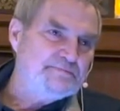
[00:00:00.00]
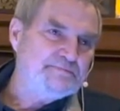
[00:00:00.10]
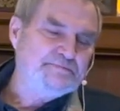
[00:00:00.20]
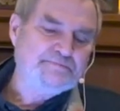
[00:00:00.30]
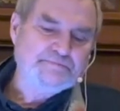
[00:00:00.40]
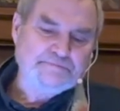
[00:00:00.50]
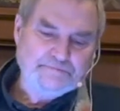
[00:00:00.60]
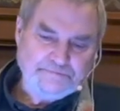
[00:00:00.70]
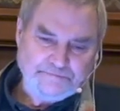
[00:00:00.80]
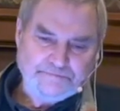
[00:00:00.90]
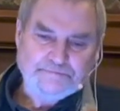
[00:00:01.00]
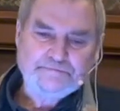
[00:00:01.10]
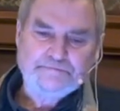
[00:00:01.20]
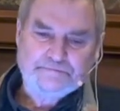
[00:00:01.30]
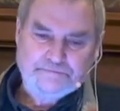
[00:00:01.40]

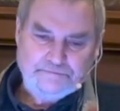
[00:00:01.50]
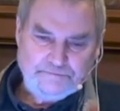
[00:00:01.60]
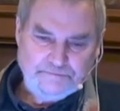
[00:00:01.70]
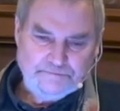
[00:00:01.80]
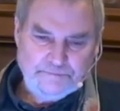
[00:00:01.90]
[no speech]